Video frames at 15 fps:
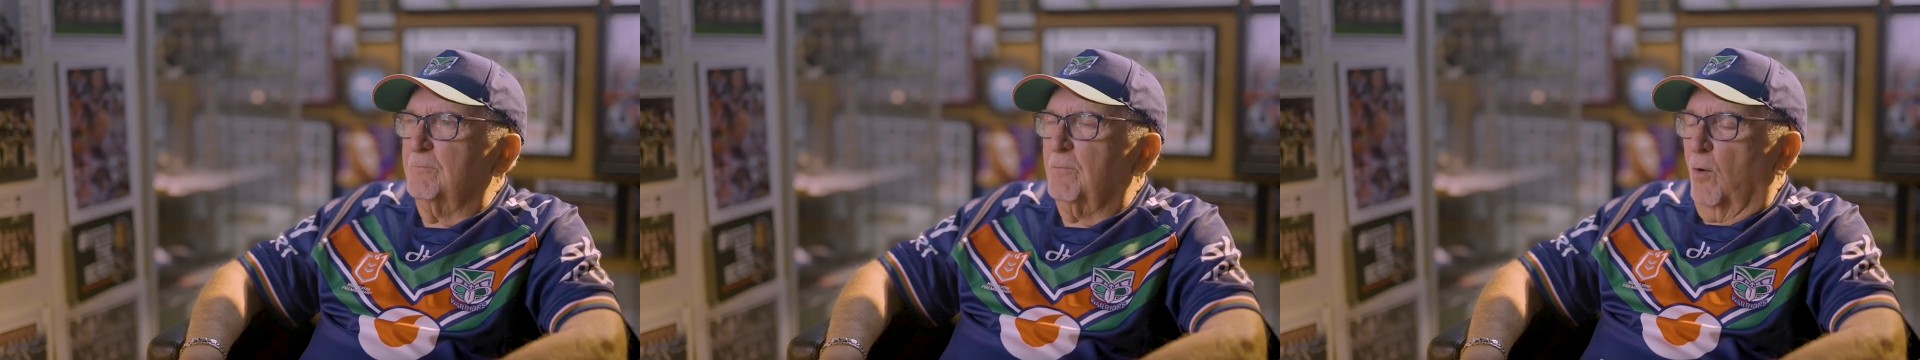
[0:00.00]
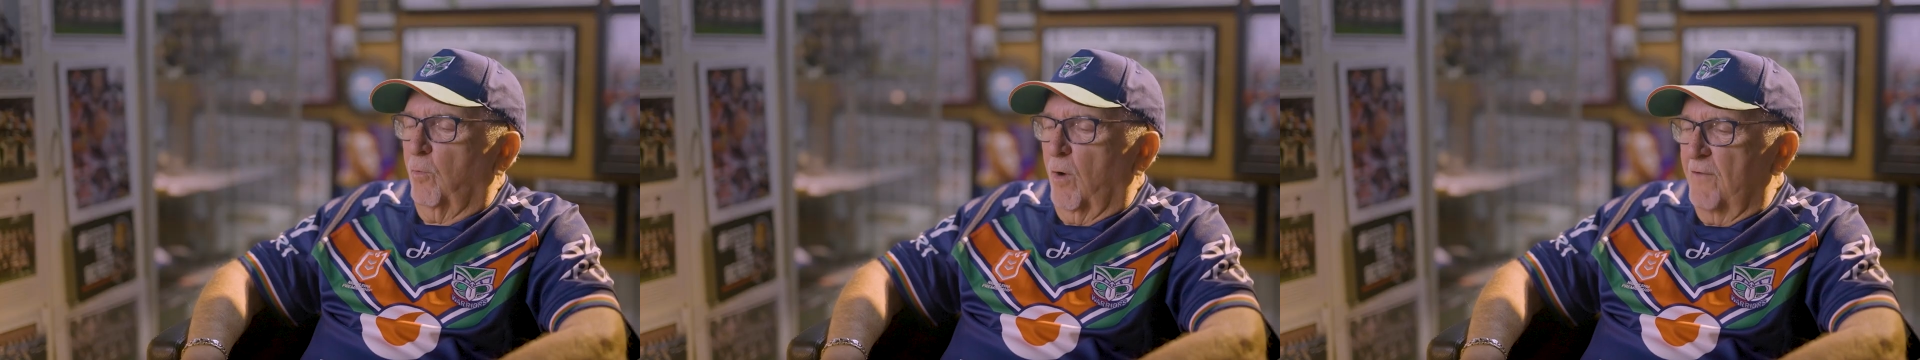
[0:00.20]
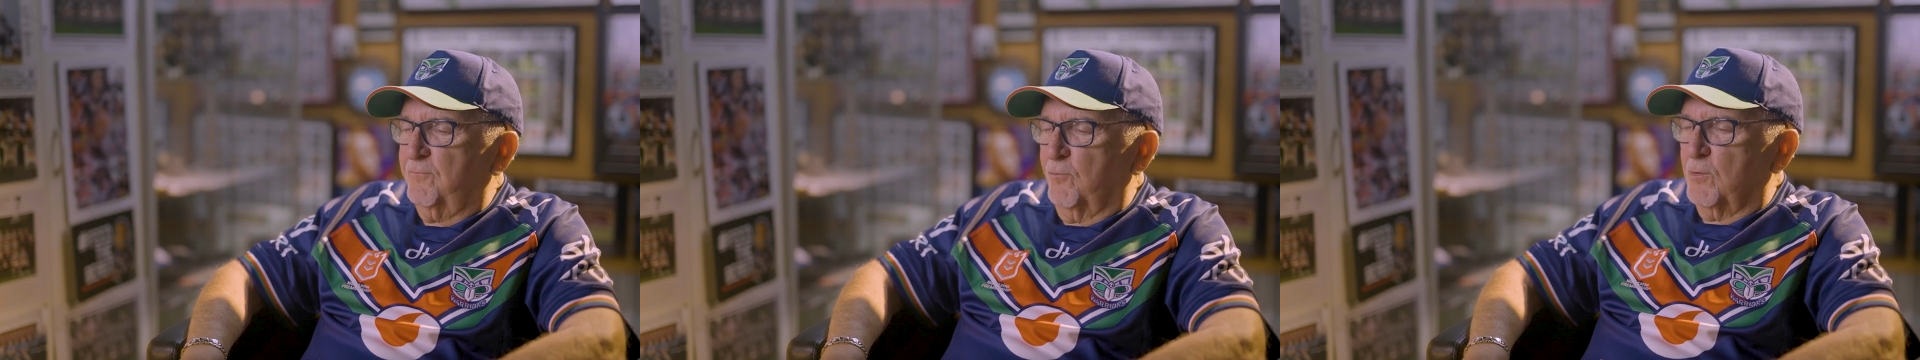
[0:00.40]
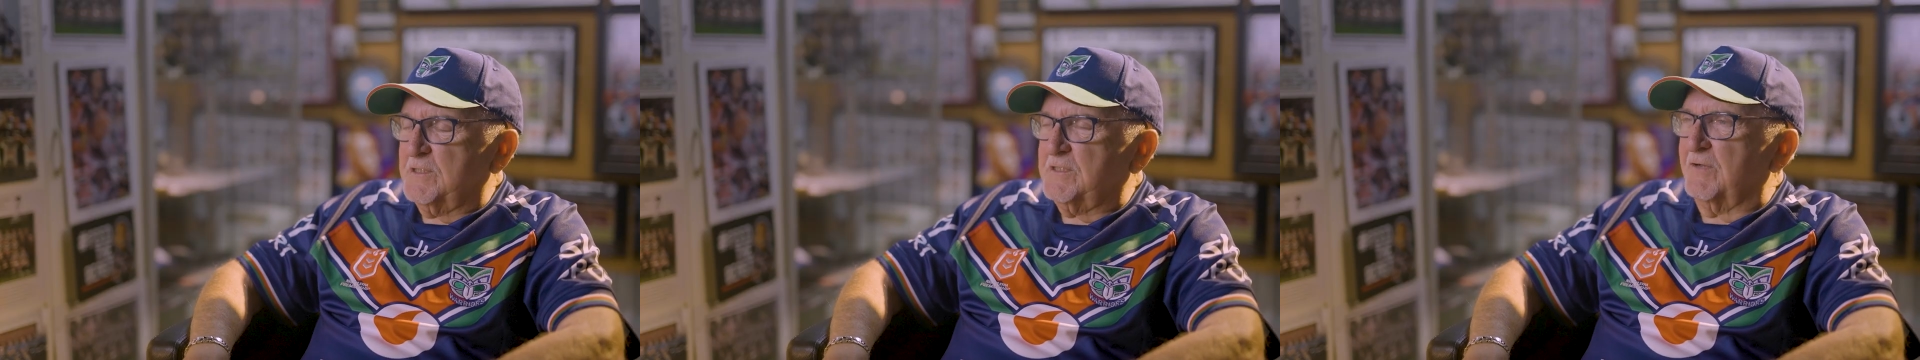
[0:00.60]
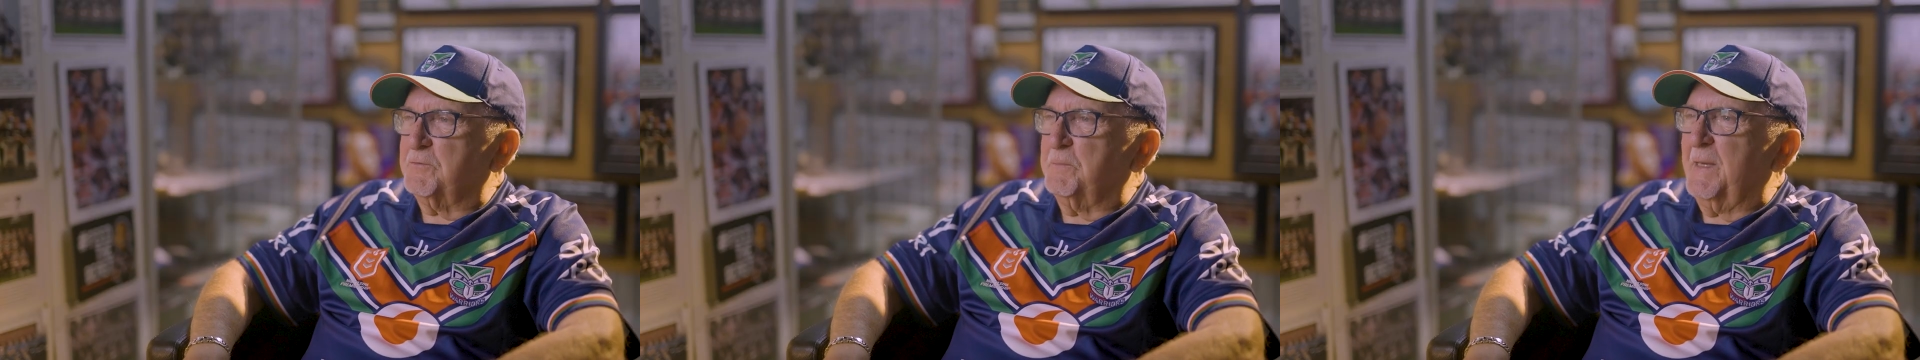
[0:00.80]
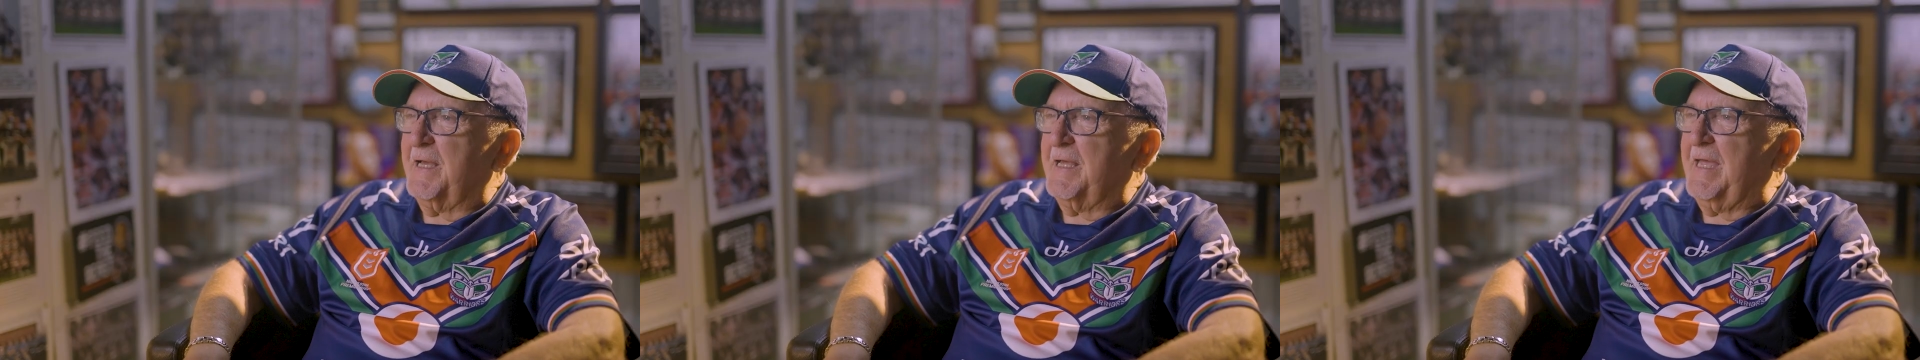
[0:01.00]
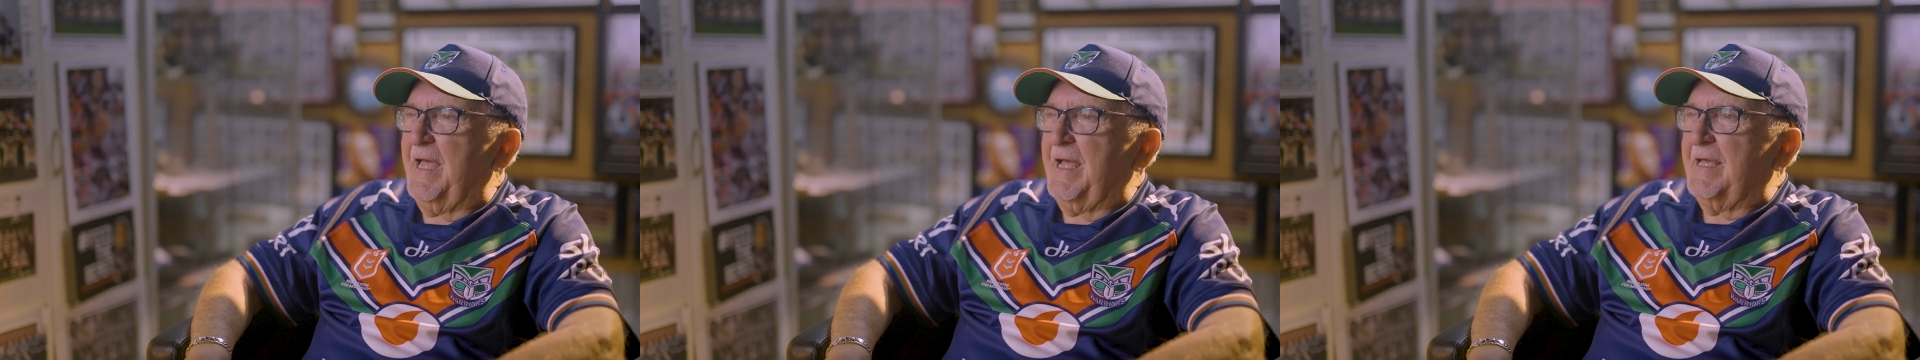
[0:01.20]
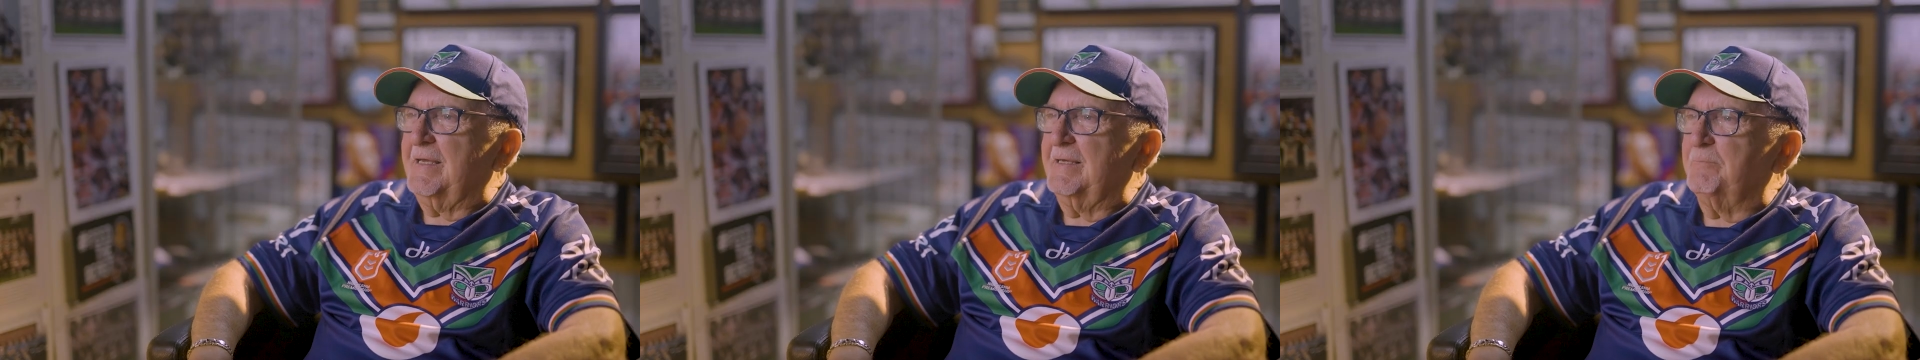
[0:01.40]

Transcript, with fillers: My wife always gives me a kick.